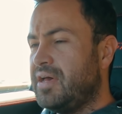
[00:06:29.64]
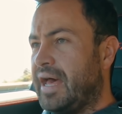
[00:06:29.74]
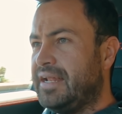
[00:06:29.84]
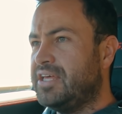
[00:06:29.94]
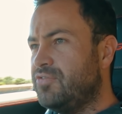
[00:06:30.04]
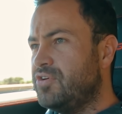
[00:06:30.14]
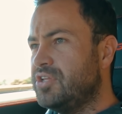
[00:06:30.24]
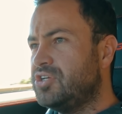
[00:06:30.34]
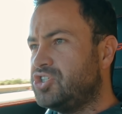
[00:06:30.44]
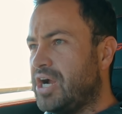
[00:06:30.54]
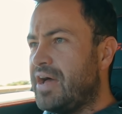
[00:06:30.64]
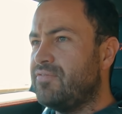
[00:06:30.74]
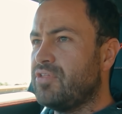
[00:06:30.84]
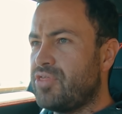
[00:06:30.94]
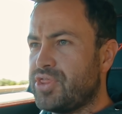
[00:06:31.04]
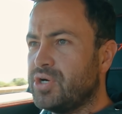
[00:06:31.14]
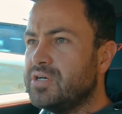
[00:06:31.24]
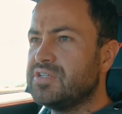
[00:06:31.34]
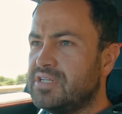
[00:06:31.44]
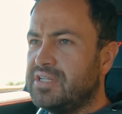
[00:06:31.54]
and given the driving
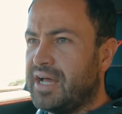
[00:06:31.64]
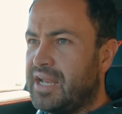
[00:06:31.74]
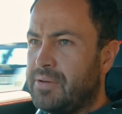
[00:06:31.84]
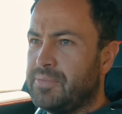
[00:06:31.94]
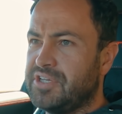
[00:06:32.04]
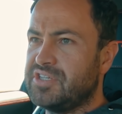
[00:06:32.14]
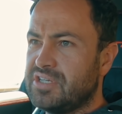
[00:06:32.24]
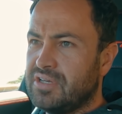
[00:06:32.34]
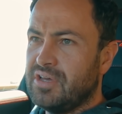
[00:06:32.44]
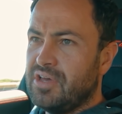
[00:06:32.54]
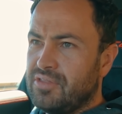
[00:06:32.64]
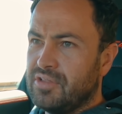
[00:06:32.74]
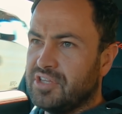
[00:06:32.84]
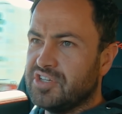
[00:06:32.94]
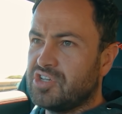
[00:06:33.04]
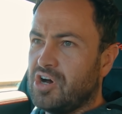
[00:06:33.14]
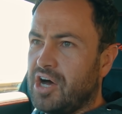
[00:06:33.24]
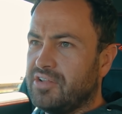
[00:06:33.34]
thrills and dynamics that this car